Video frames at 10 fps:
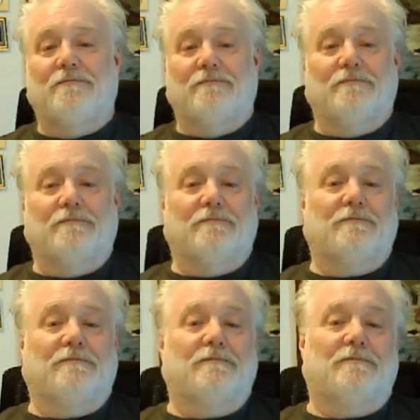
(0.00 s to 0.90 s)

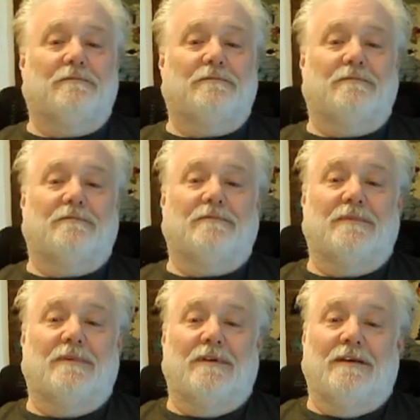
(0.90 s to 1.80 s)
No one is speaking in this clip.